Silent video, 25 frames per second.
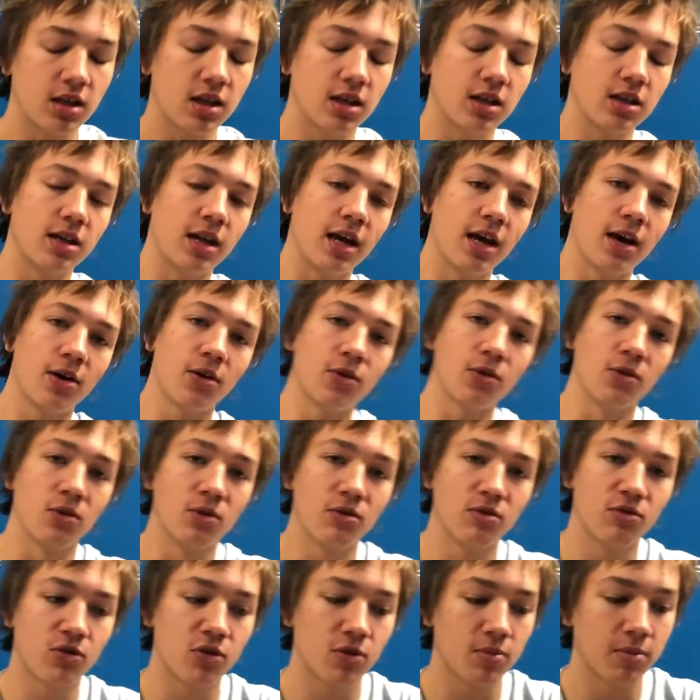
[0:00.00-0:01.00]
Now,
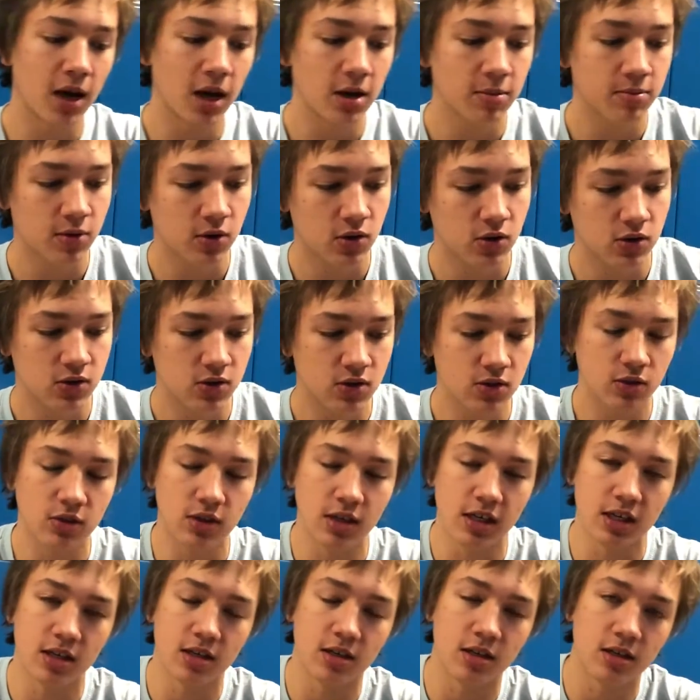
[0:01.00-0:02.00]
for my personal
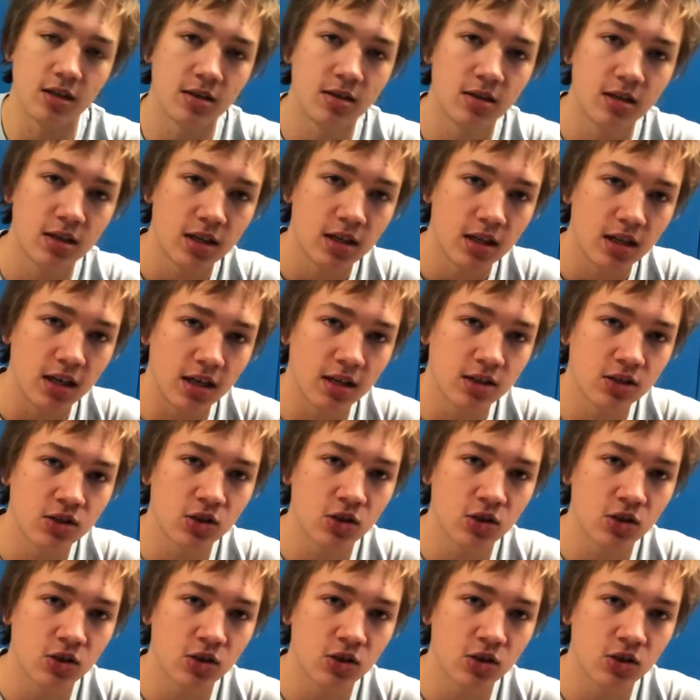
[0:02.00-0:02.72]
data, it